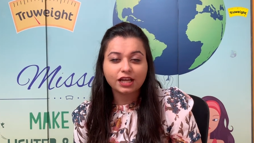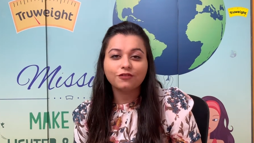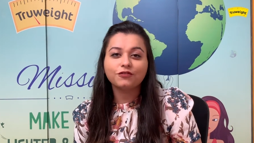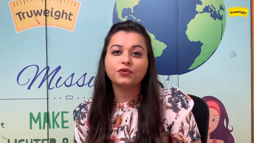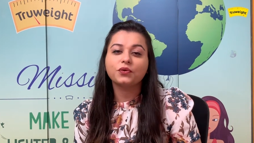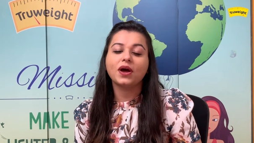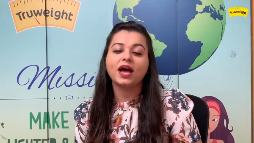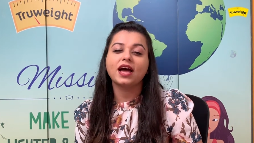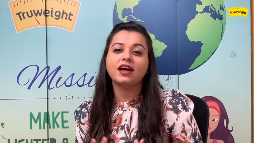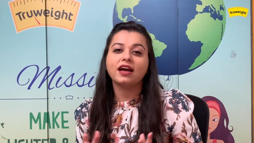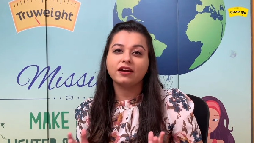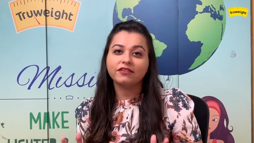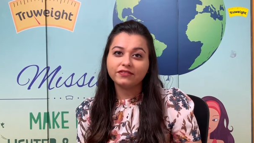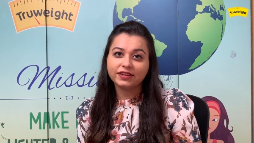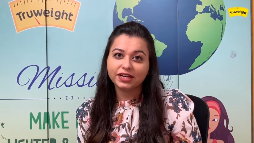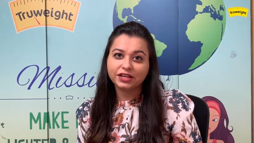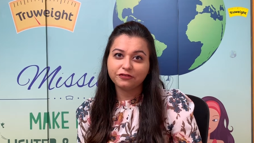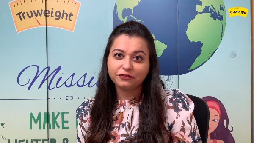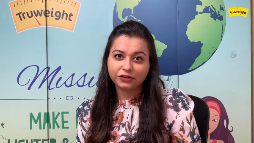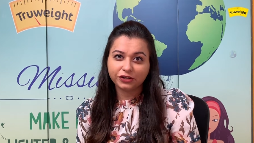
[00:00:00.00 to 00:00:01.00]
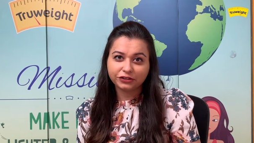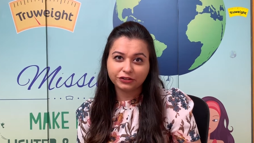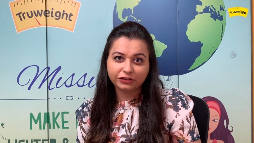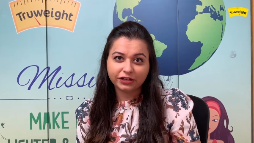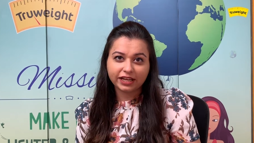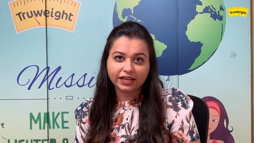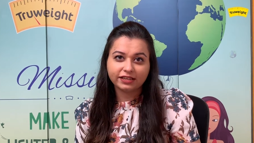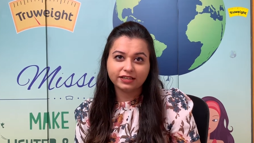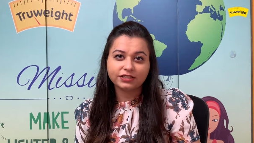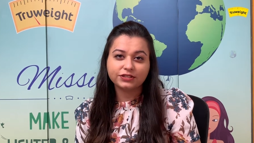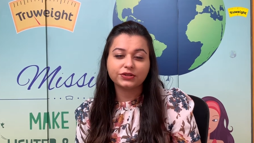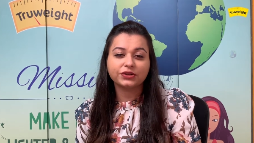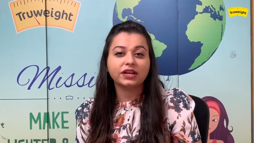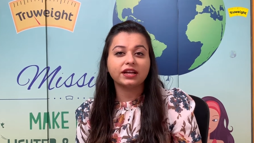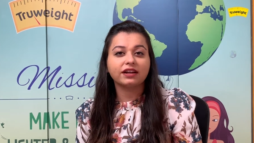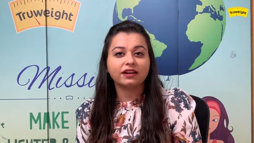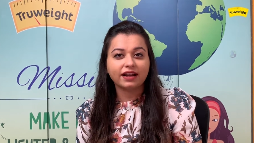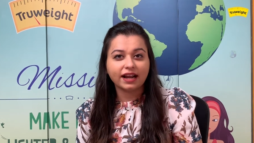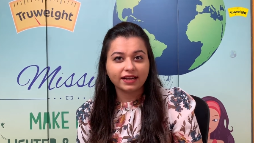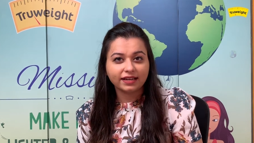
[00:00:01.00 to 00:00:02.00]
If you have any further queries, you
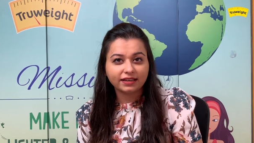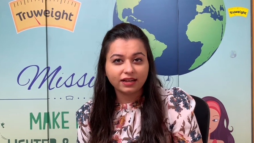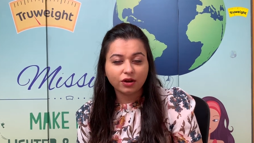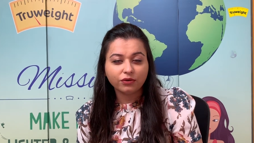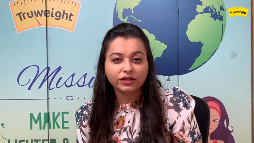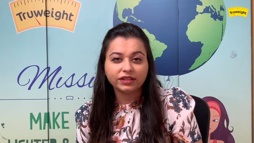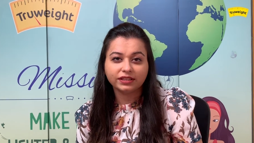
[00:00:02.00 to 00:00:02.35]
can write down